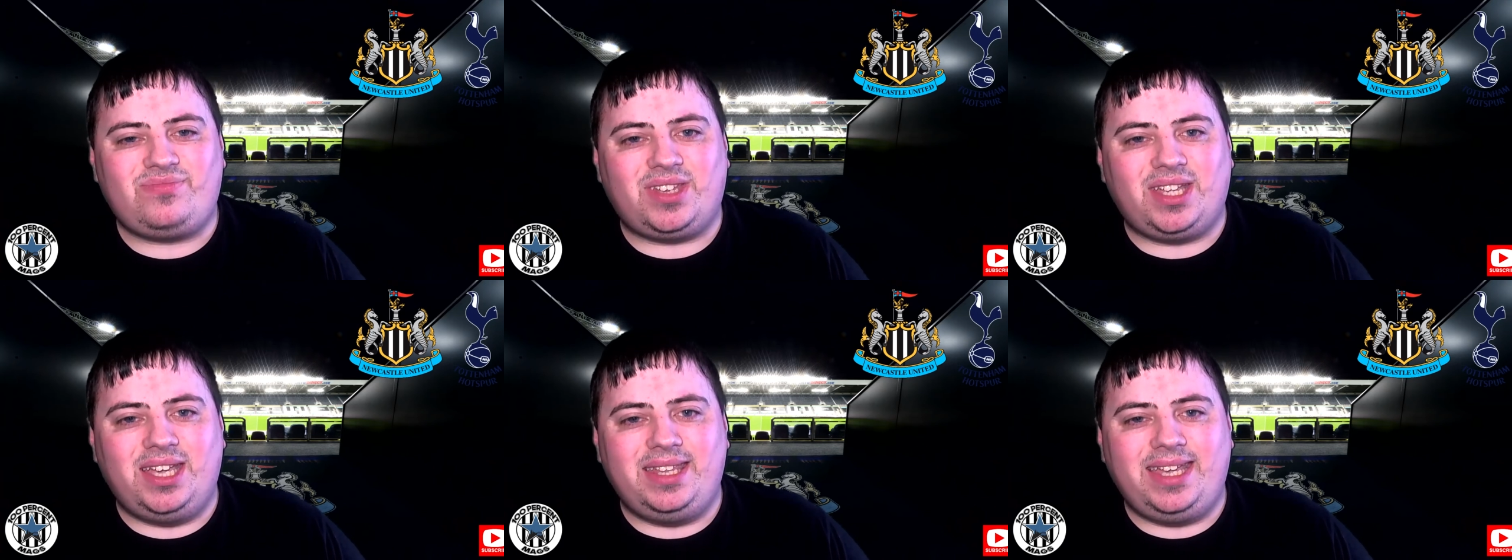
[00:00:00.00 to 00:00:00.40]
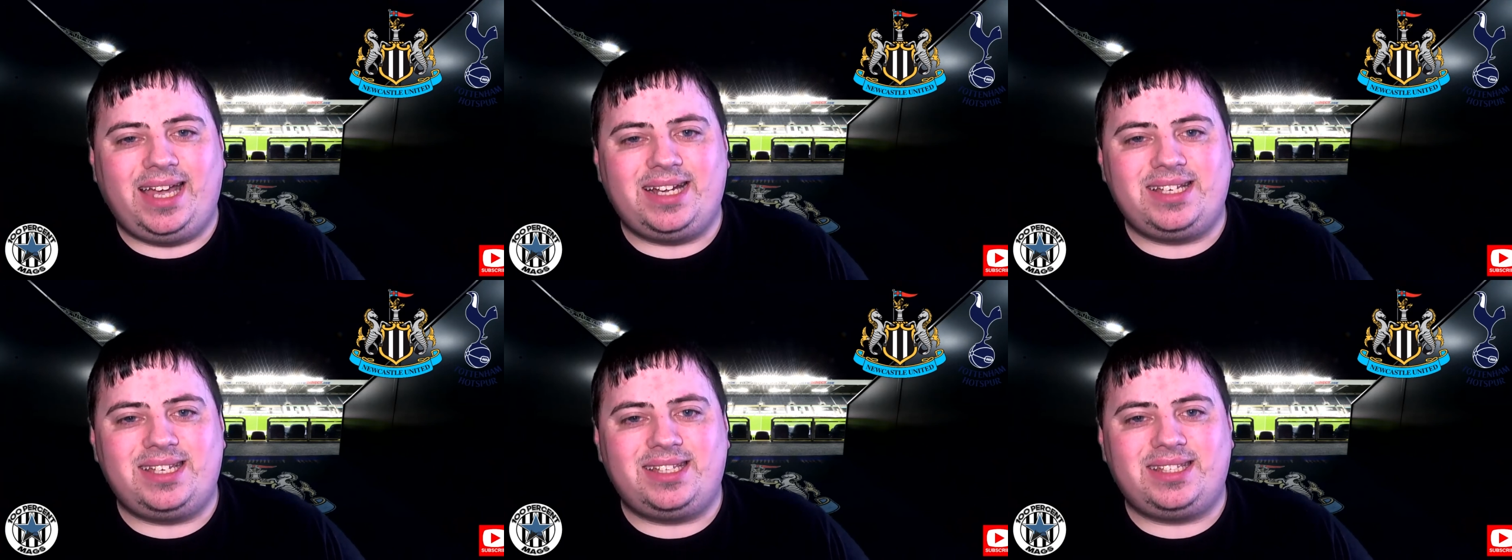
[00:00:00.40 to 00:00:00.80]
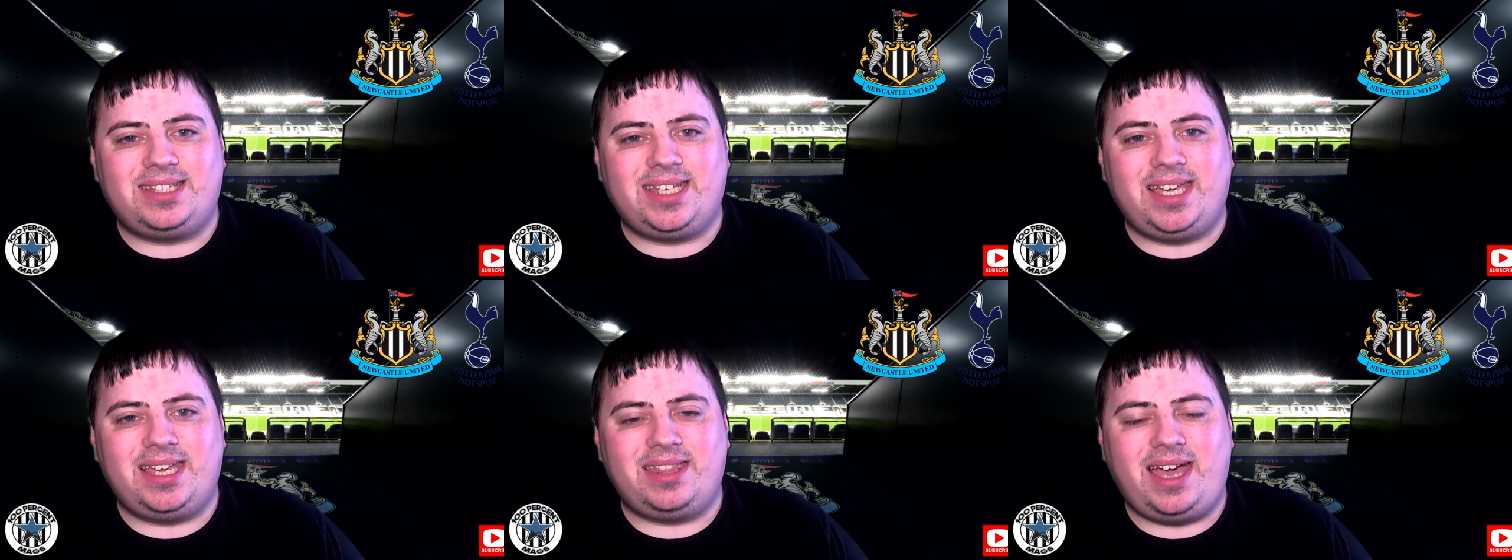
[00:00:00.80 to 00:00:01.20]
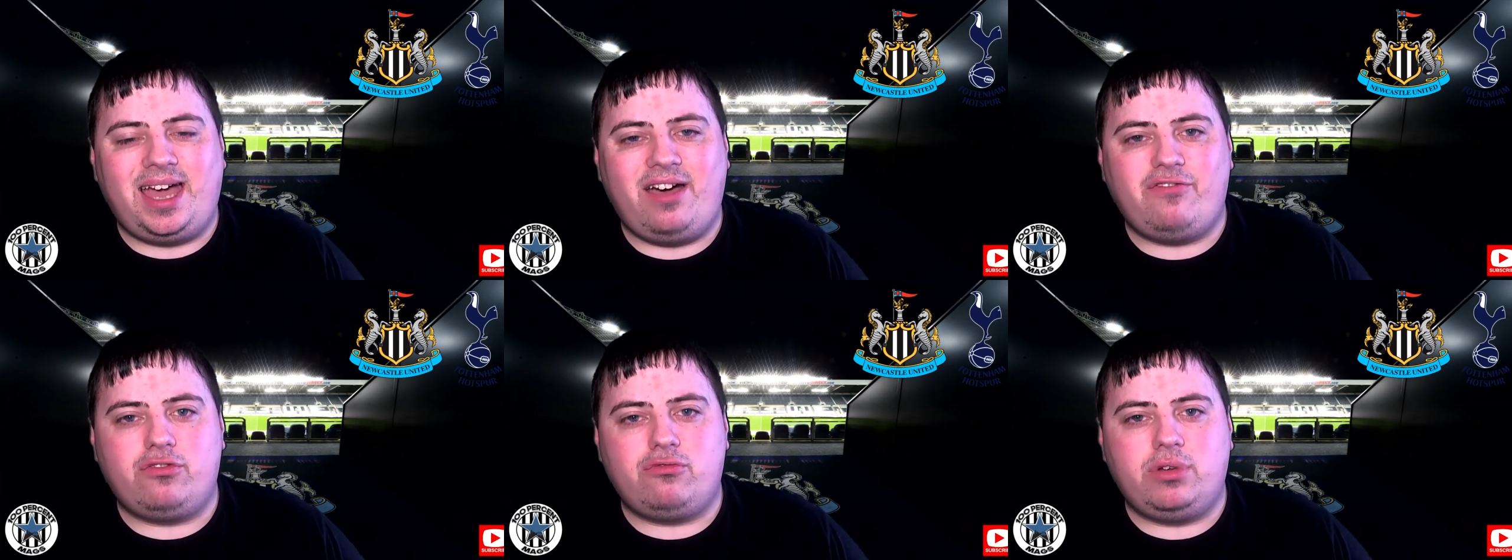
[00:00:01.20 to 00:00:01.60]
at the end of the day, they
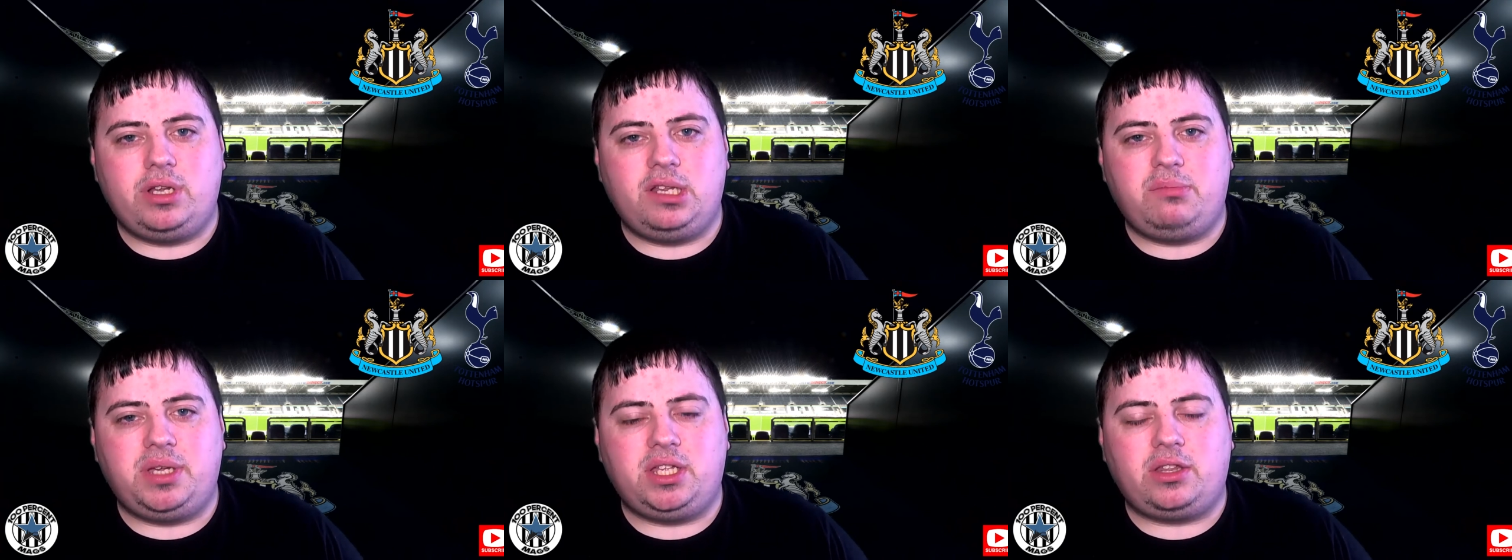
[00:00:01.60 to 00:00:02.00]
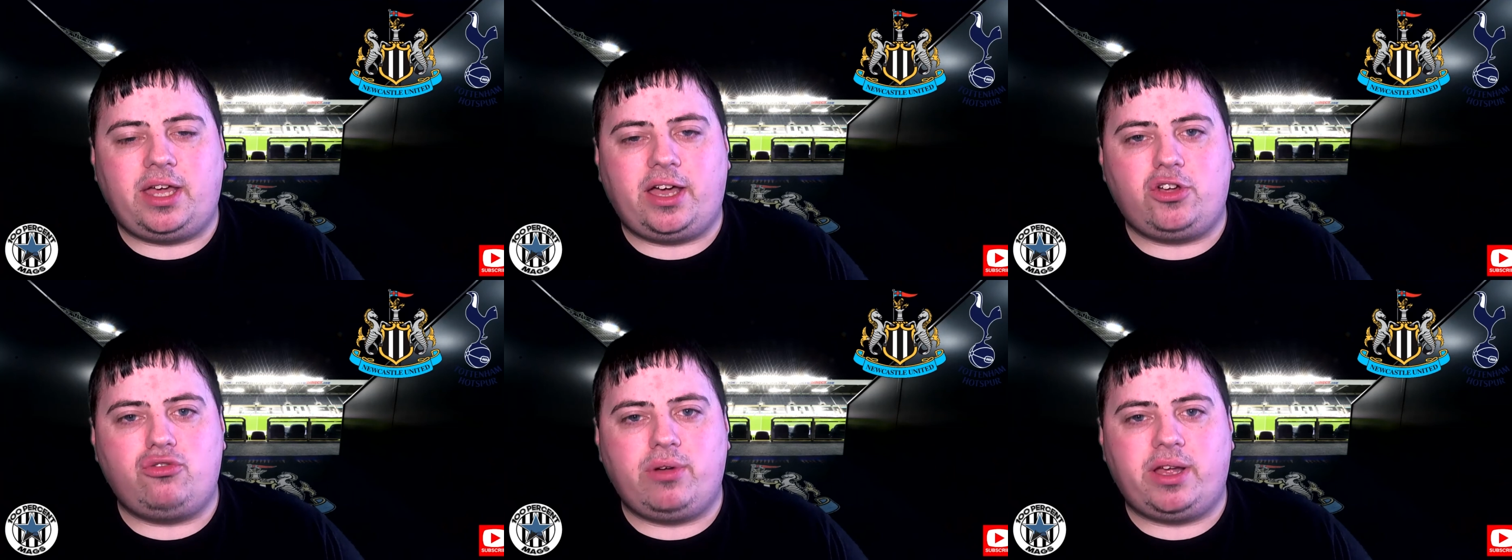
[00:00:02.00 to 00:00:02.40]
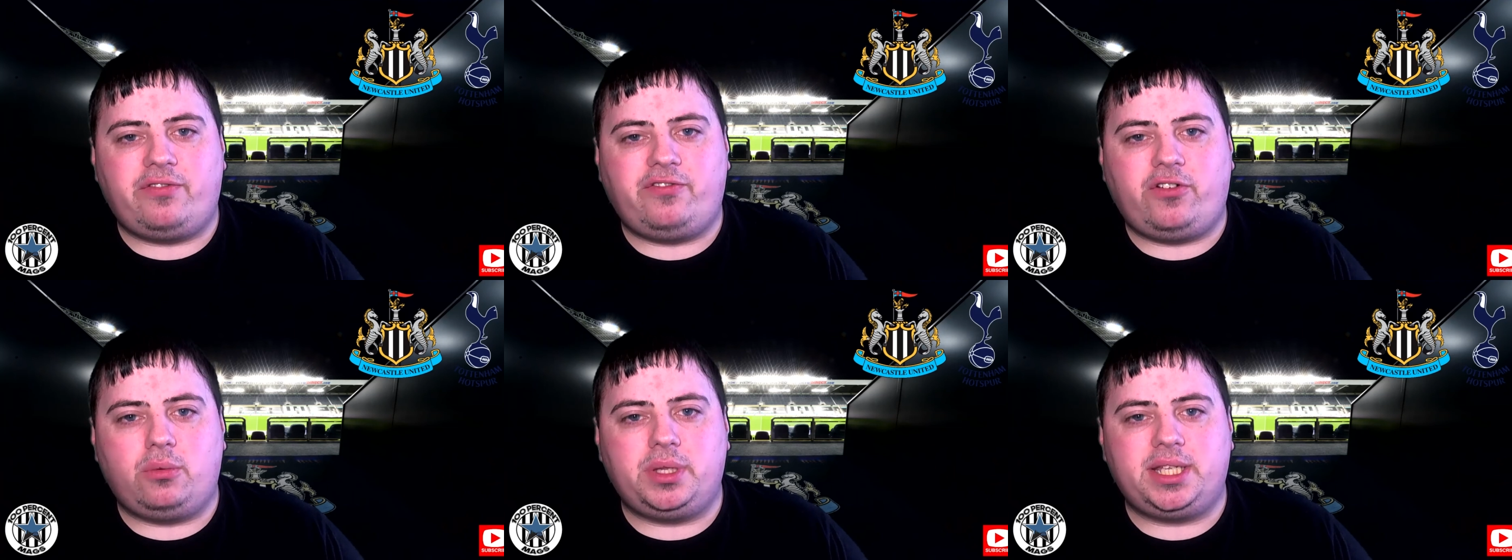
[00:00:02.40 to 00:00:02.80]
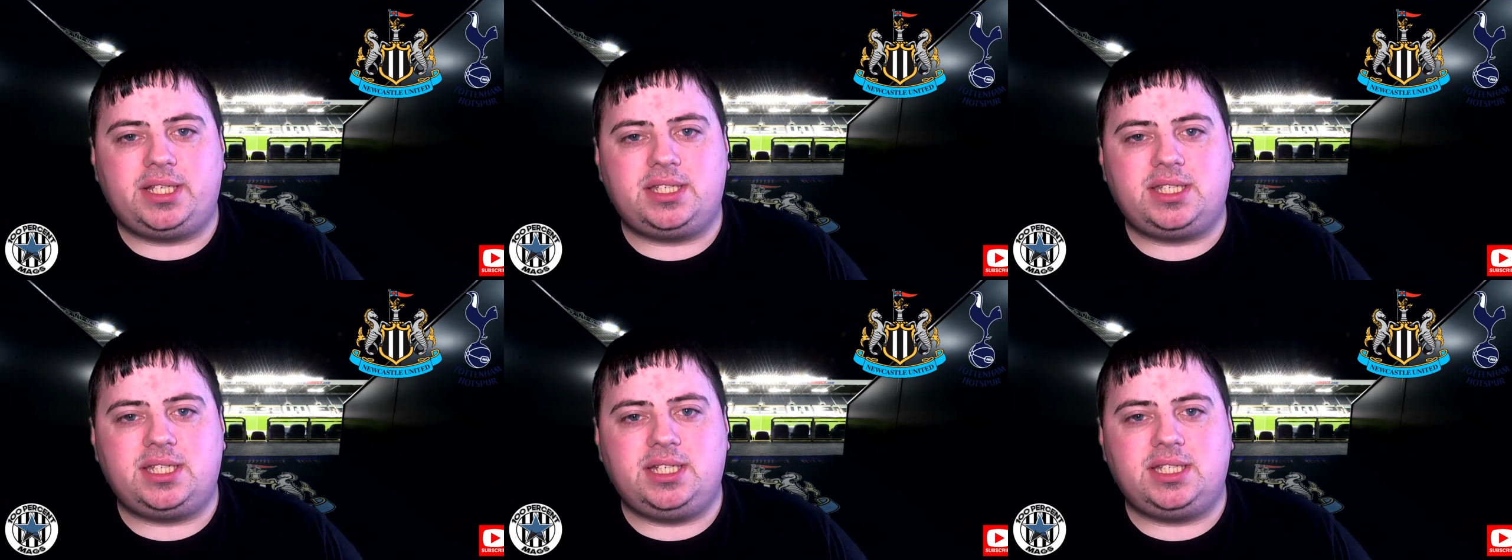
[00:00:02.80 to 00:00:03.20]
haven't really been that great for this
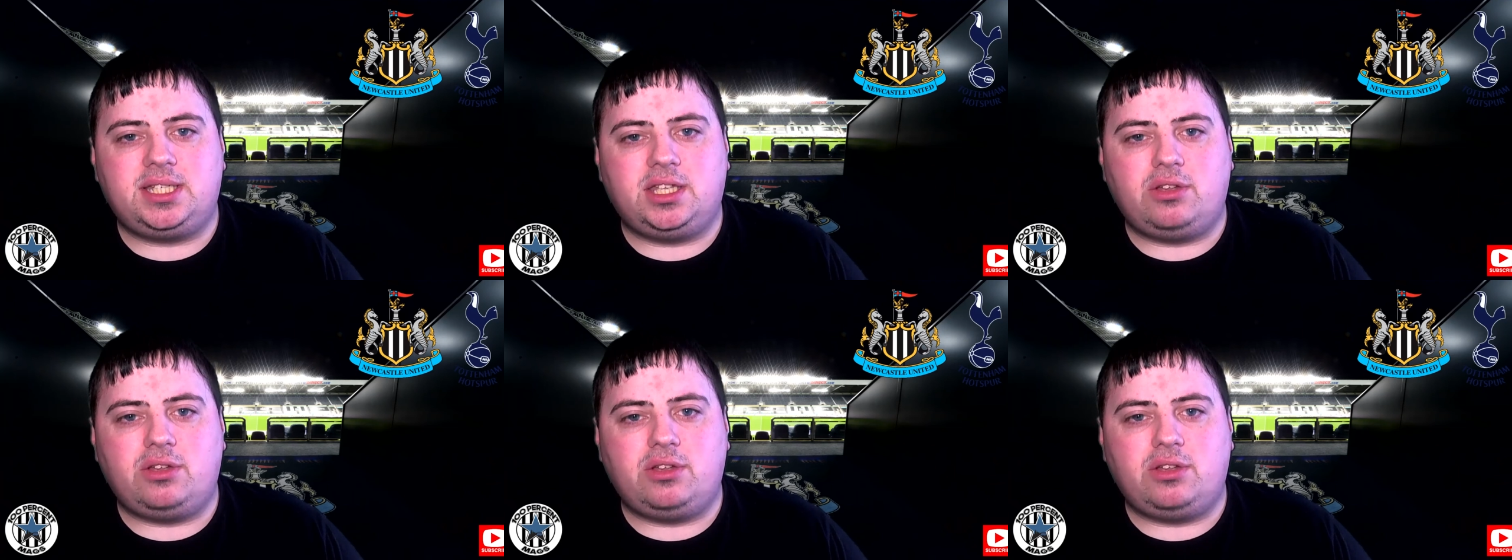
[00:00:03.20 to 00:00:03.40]
season,